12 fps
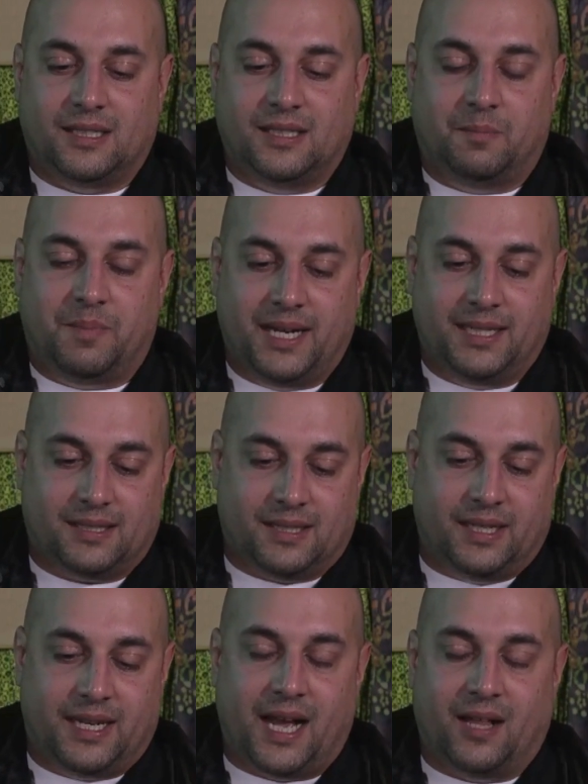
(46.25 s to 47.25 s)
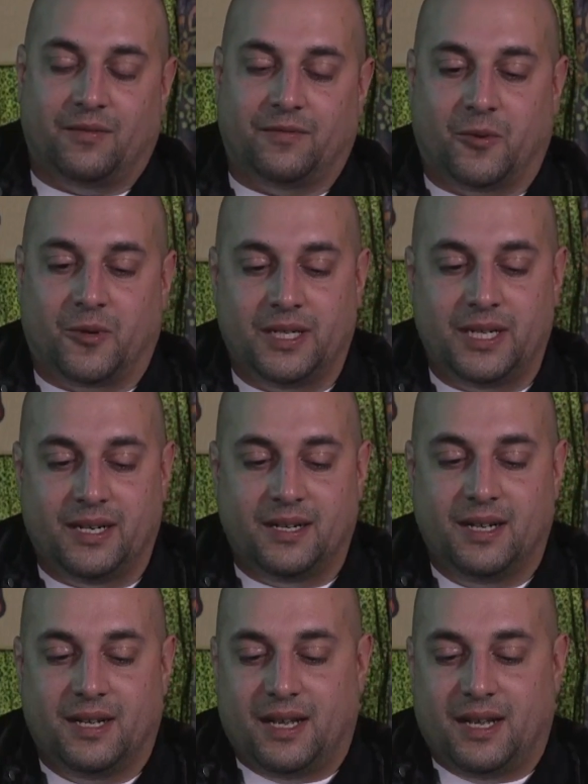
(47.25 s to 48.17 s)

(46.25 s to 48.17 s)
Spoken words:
He's based in California,